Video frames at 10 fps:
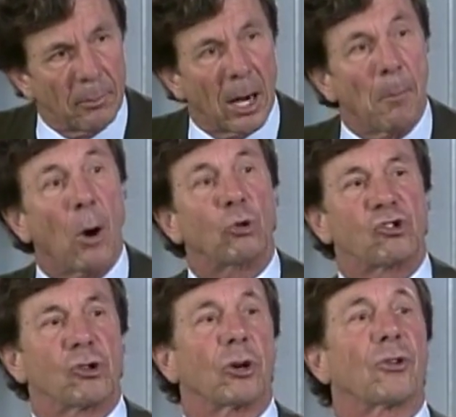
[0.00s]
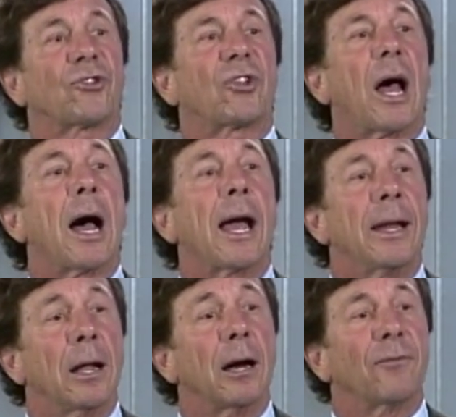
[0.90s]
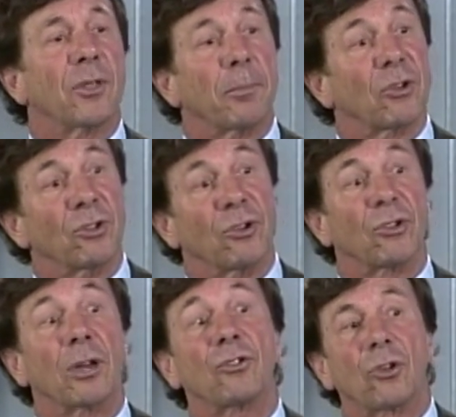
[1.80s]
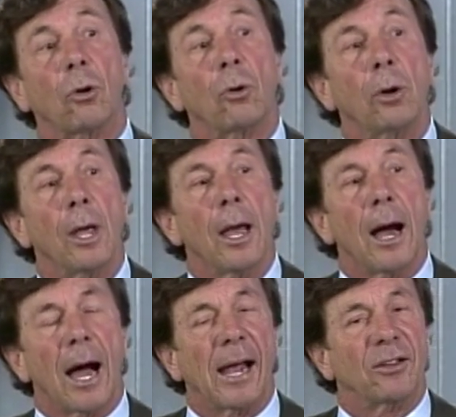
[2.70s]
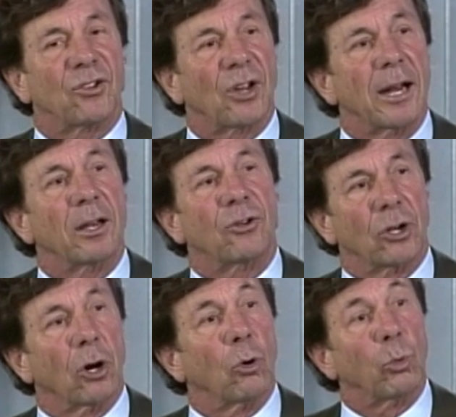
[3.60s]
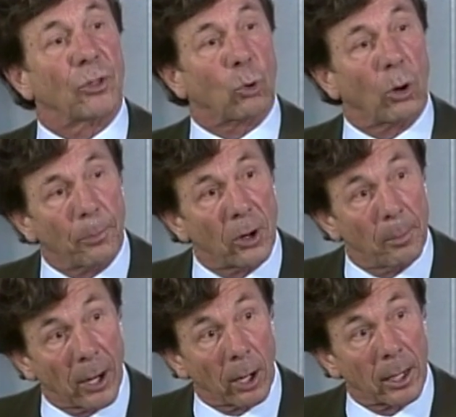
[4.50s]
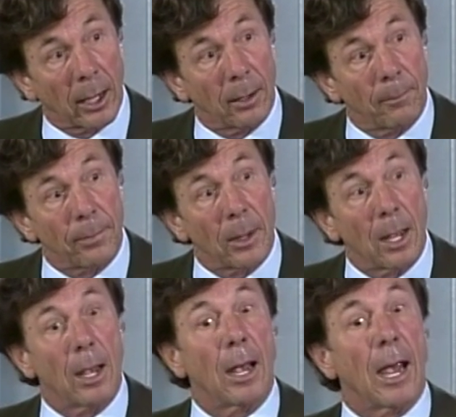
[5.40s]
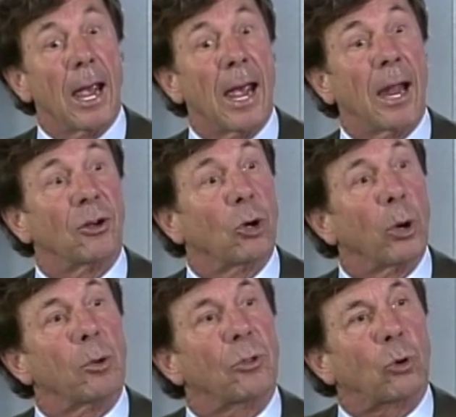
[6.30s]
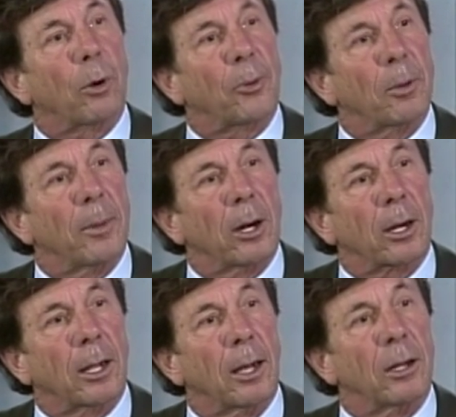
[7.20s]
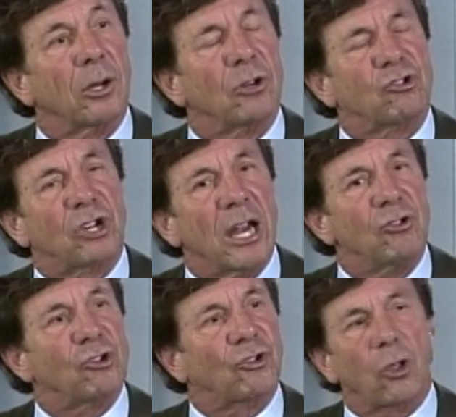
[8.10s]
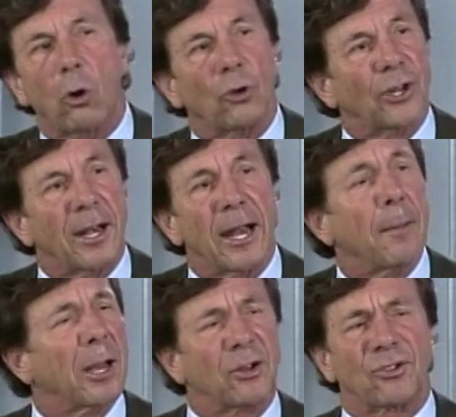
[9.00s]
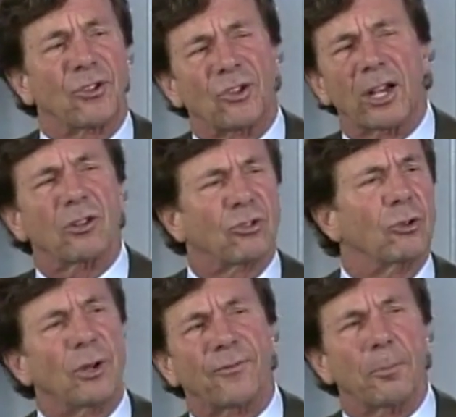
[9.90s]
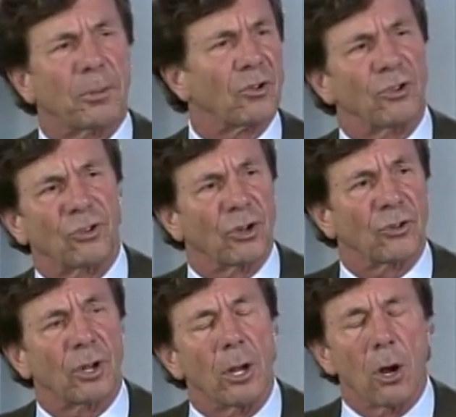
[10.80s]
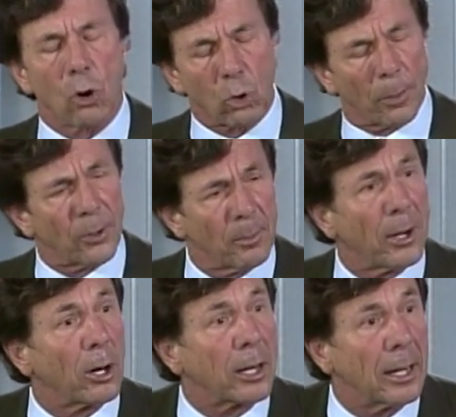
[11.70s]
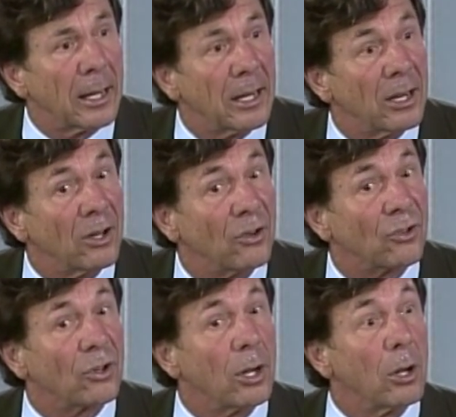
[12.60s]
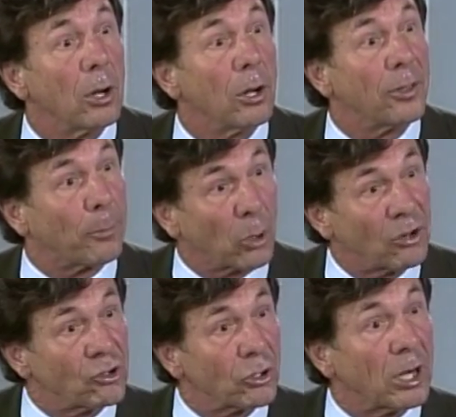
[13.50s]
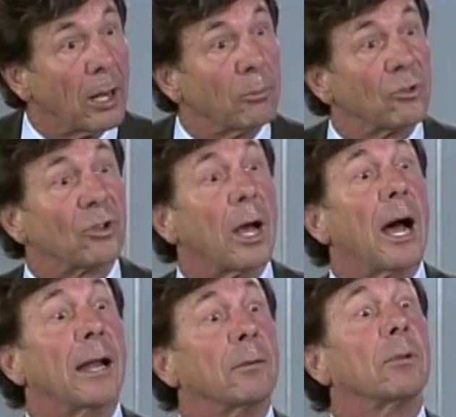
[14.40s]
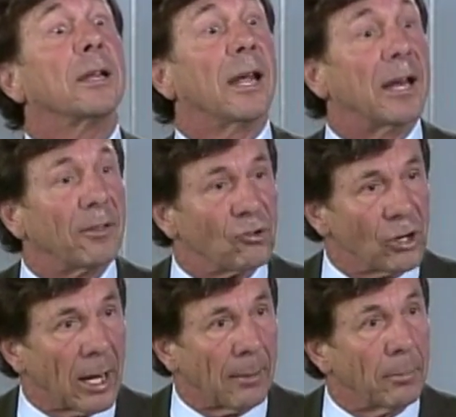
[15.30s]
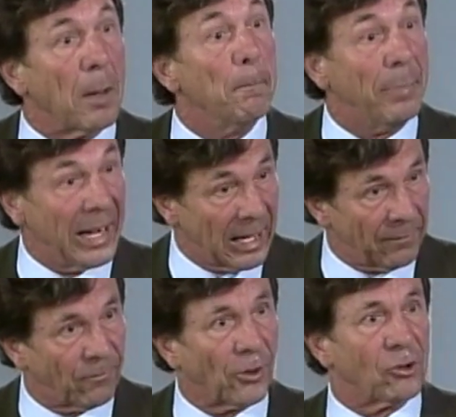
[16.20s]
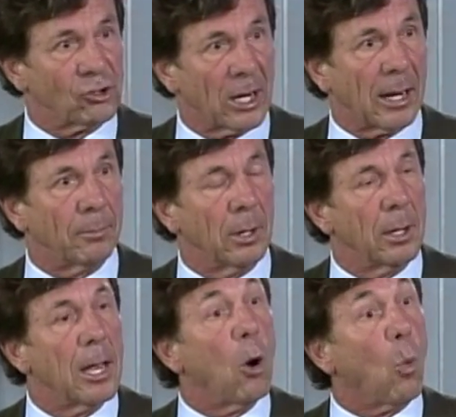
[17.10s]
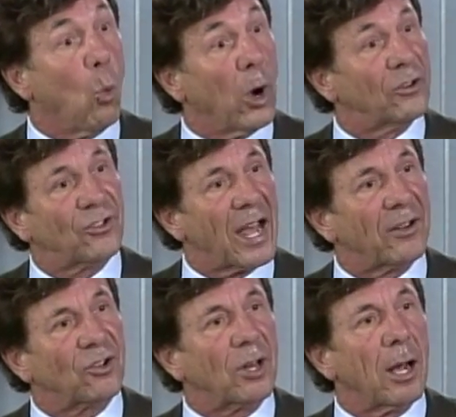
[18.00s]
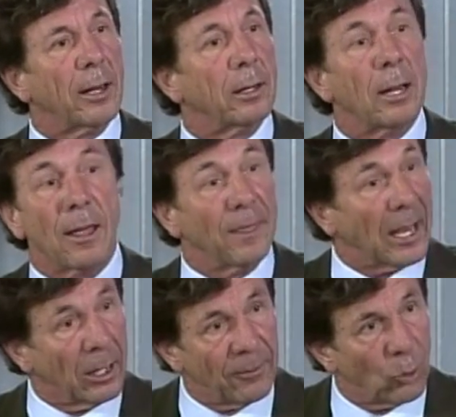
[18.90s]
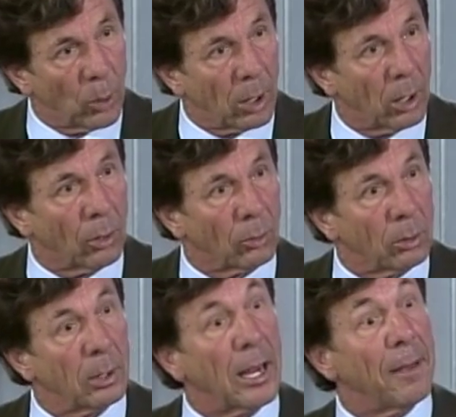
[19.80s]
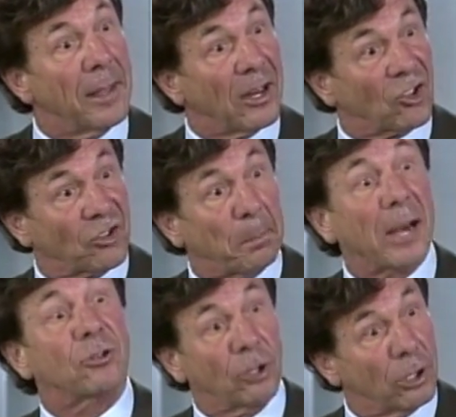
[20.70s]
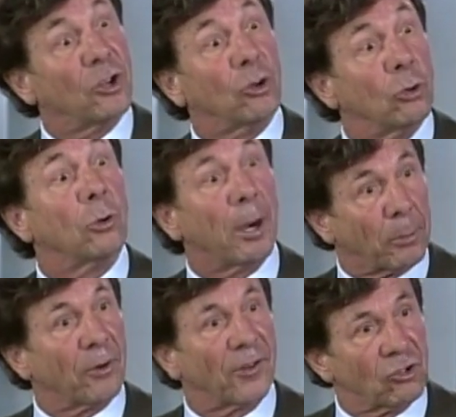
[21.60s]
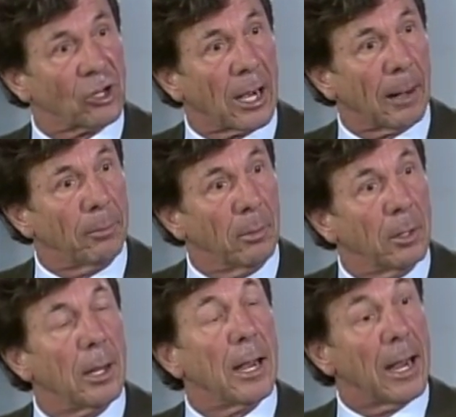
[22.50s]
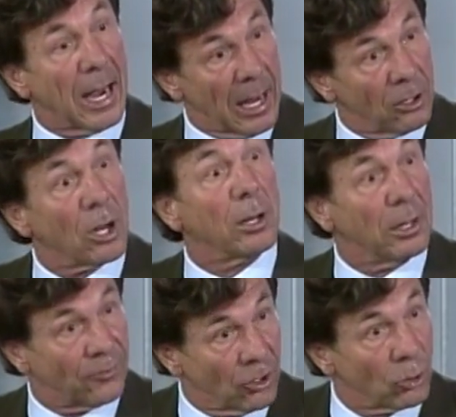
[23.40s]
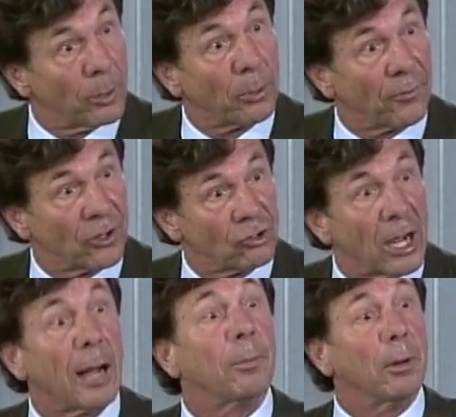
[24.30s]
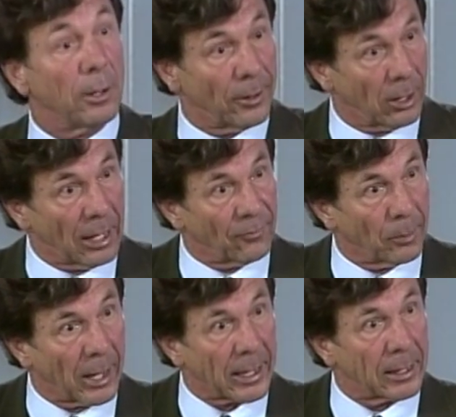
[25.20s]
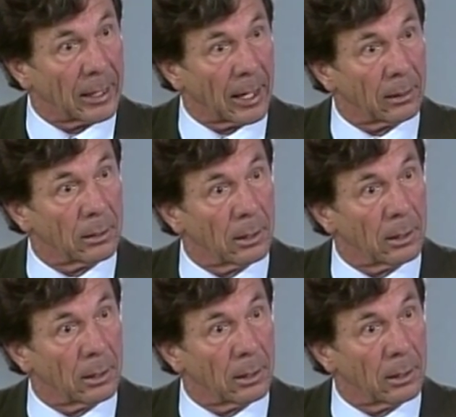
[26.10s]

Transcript: emotional side of the business. And so I decided to go with corporate America. And going with corporate America changes the whole dynamics. It's like two different businesses. Corporate America is, the pressure comes on getting the job, bidding for the job. Once that's done, they leave you alone and they expect you to do a perfect job. And if you do a perfect job, they'll have you back again.